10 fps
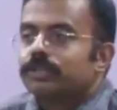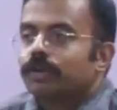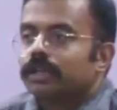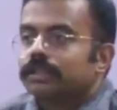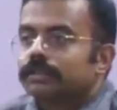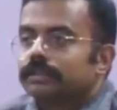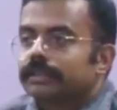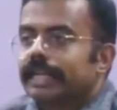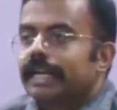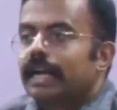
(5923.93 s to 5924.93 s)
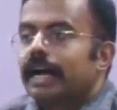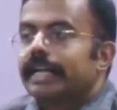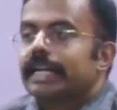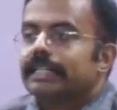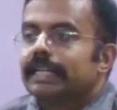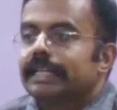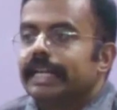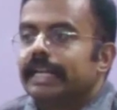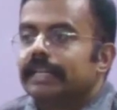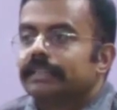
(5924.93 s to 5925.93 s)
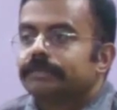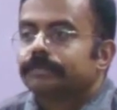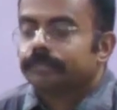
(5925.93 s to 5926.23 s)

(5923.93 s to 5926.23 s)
means what? Hugging the tree.